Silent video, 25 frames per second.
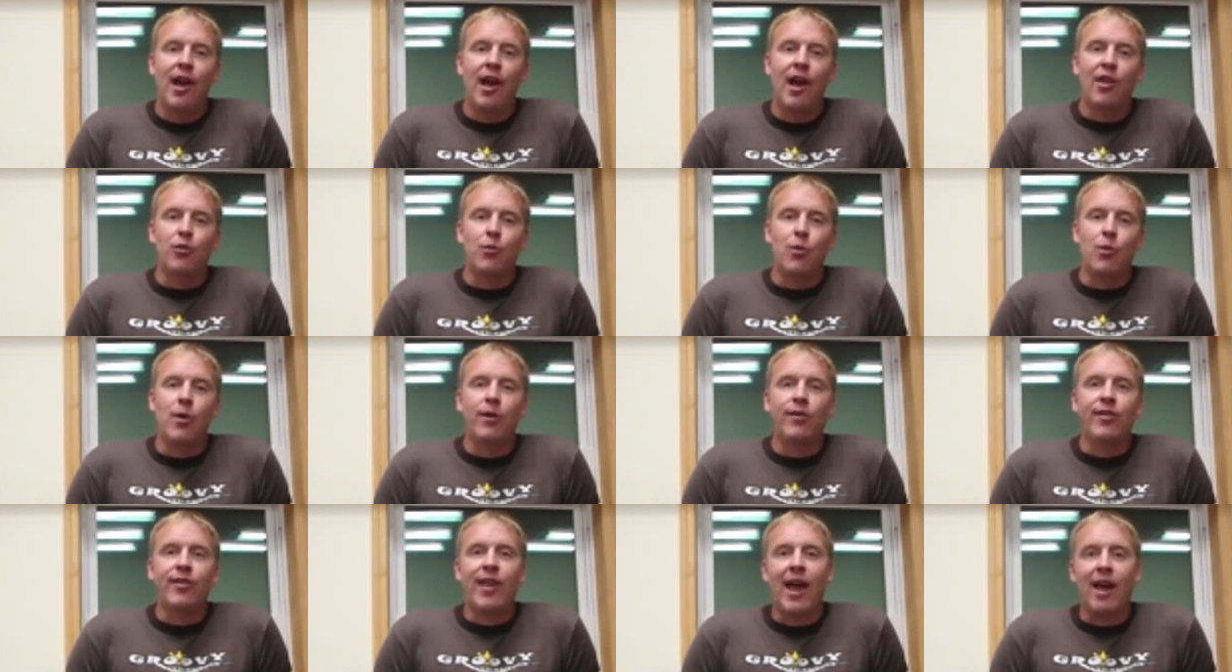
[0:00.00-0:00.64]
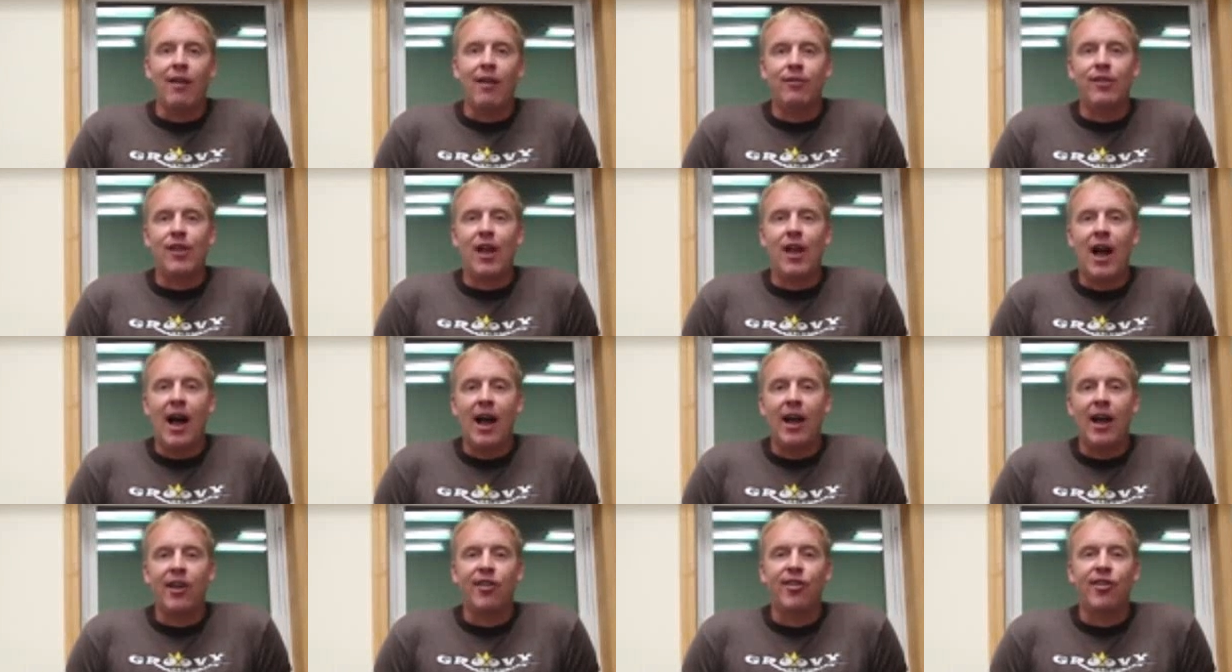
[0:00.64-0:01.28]
as well as having the
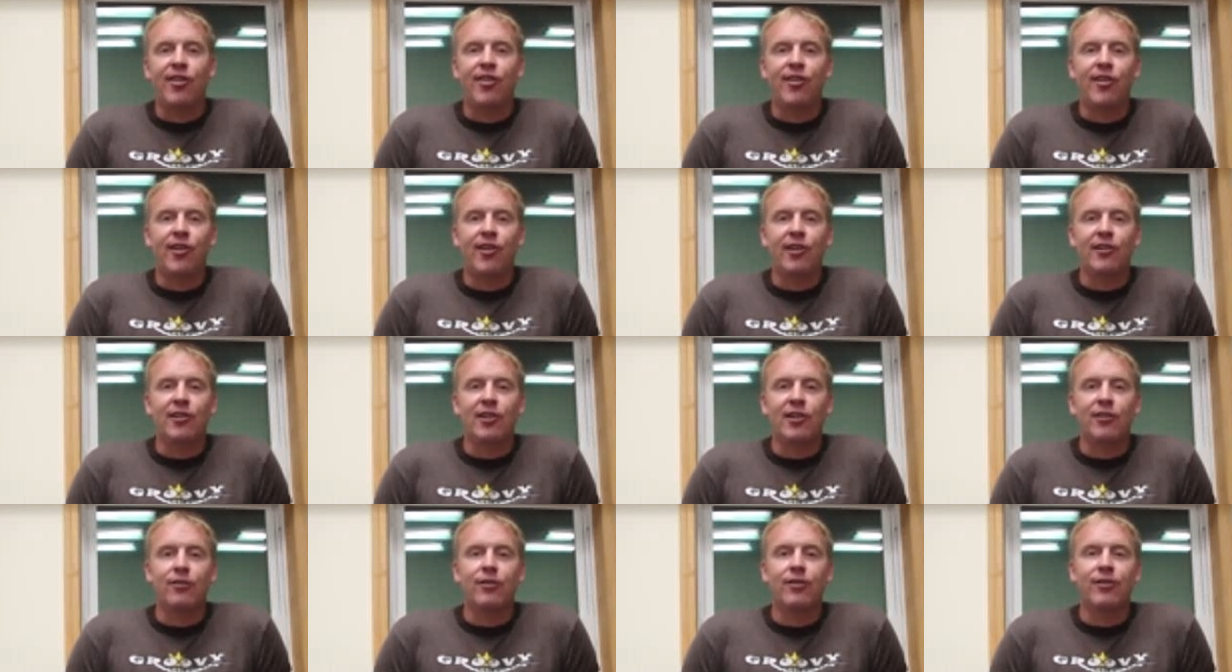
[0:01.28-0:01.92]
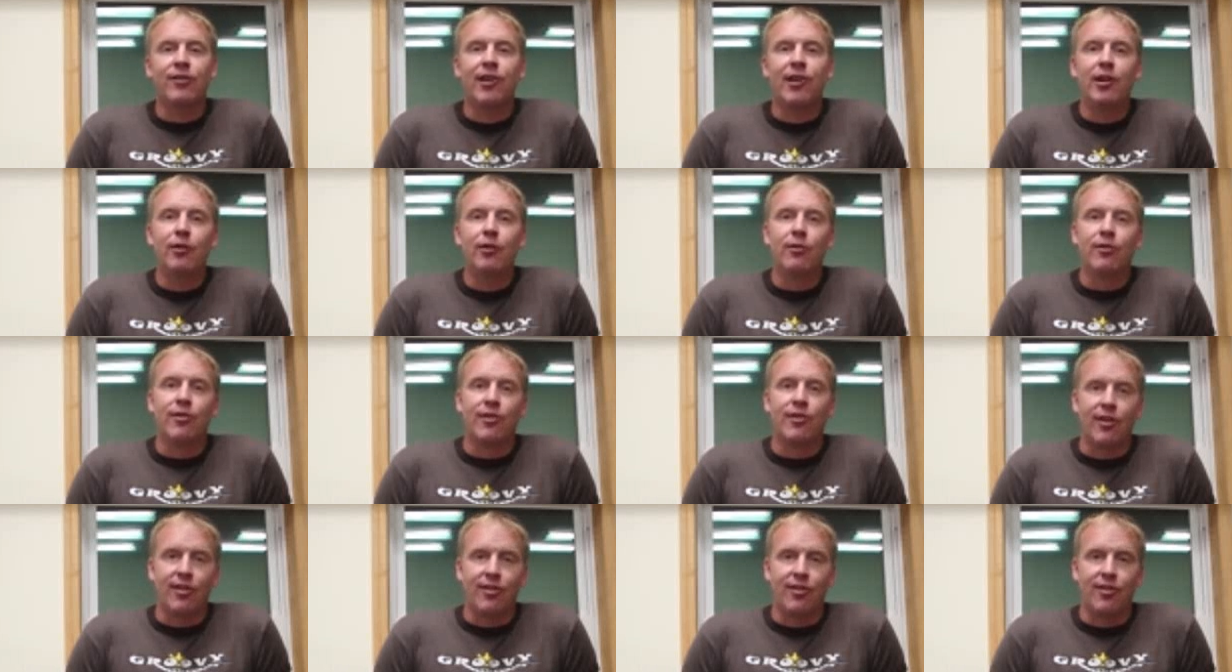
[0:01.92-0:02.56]
highest cyclic fatigue
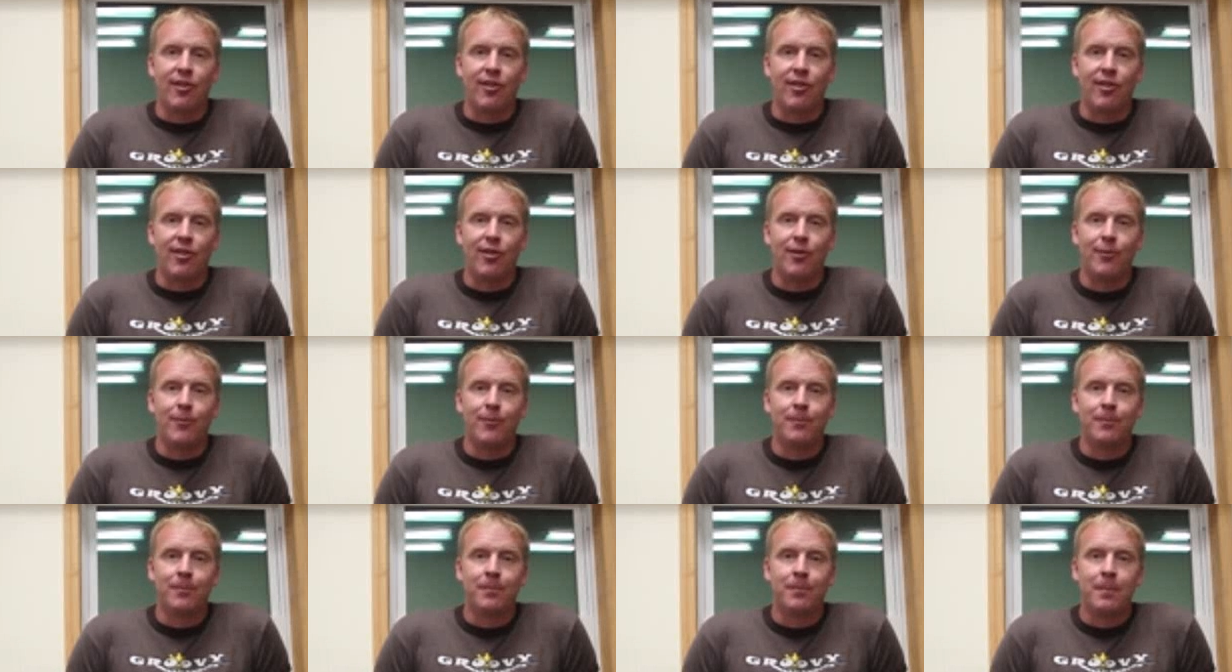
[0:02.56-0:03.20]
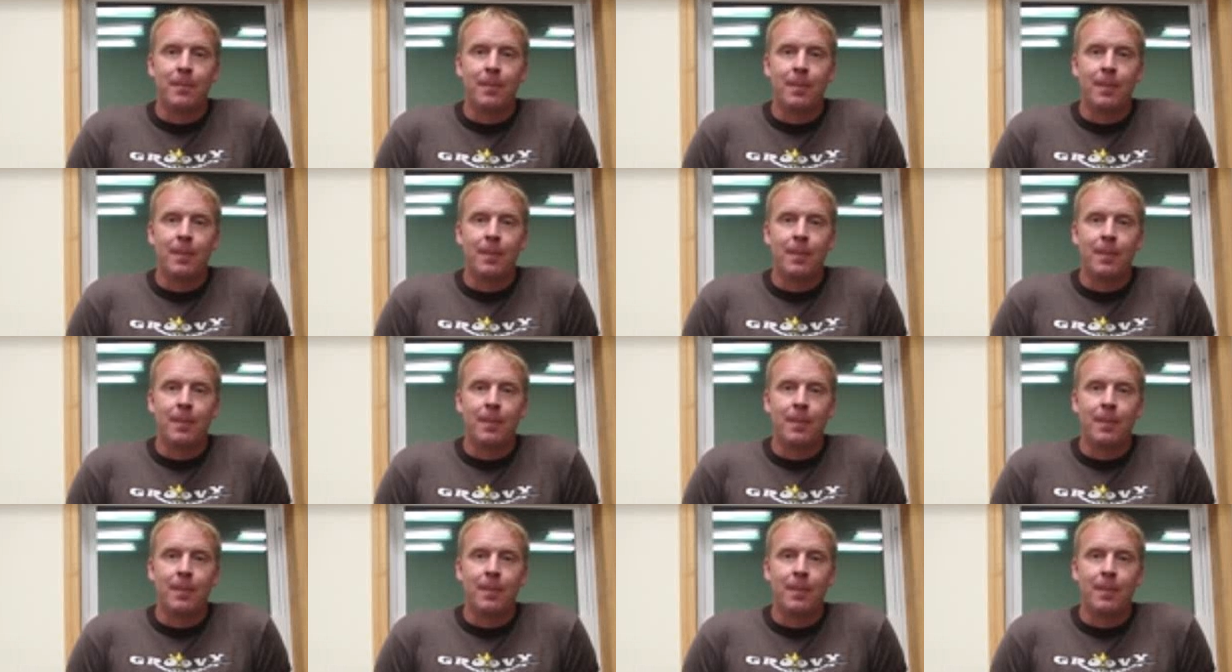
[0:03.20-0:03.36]
resistance.